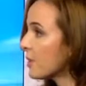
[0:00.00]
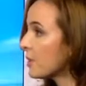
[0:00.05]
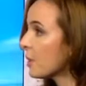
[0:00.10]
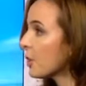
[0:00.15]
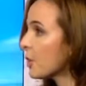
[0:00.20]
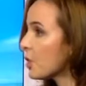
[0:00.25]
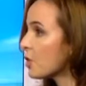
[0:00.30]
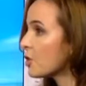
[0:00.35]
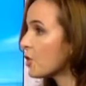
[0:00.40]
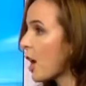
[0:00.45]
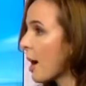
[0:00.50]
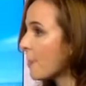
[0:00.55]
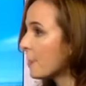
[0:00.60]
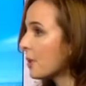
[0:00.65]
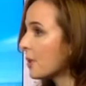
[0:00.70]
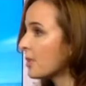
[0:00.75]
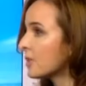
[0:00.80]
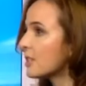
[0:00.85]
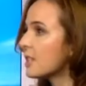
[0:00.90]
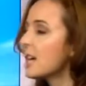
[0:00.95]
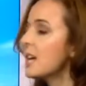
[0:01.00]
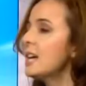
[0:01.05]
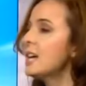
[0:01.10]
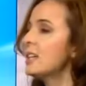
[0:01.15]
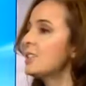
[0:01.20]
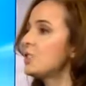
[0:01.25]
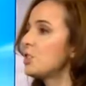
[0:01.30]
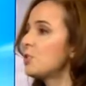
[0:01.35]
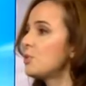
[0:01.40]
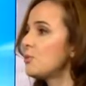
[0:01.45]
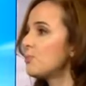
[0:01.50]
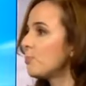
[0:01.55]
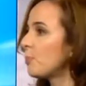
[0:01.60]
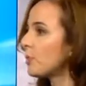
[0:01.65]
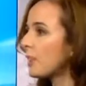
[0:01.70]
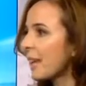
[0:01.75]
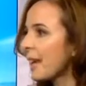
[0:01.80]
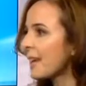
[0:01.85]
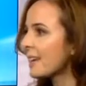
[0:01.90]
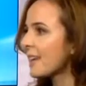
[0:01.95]
encourage couples to
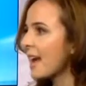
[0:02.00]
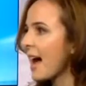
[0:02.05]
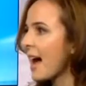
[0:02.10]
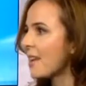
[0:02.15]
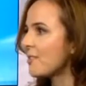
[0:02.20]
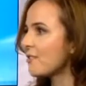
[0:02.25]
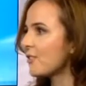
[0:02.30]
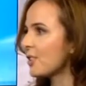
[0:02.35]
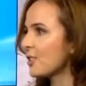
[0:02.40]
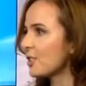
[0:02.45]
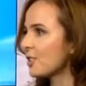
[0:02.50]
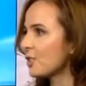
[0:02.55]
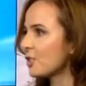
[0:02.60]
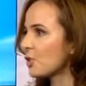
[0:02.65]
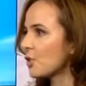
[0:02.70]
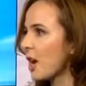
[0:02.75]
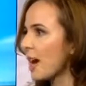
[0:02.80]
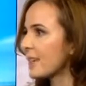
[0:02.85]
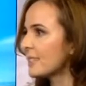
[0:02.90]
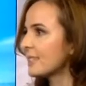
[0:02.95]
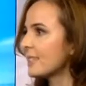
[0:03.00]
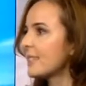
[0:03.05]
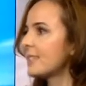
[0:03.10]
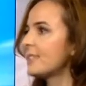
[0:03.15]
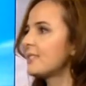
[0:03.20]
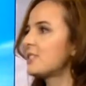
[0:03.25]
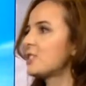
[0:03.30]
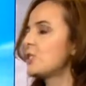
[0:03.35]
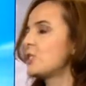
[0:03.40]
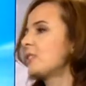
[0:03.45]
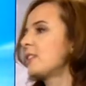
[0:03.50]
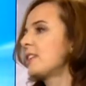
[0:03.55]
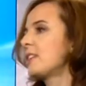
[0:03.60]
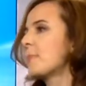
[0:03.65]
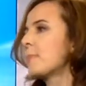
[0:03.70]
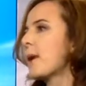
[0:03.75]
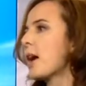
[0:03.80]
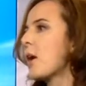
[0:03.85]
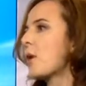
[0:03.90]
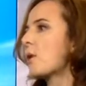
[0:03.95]
plan ahead for the stress is to think
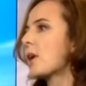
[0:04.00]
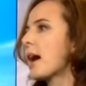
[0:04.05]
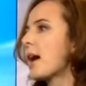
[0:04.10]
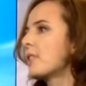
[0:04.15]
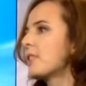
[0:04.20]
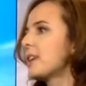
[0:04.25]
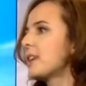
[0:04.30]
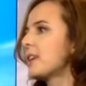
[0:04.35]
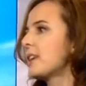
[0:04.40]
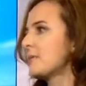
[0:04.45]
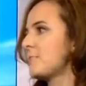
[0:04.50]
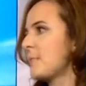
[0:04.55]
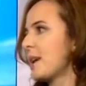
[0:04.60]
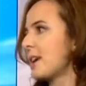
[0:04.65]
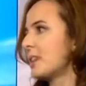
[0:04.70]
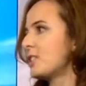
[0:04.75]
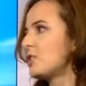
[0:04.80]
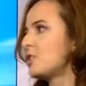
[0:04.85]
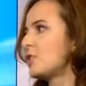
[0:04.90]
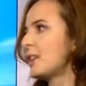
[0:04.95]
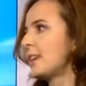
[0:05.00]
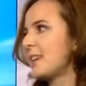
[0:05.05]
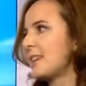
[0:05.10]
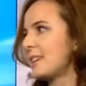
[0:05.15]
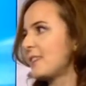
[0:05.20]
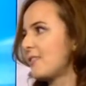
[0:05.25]
about how they can manage it in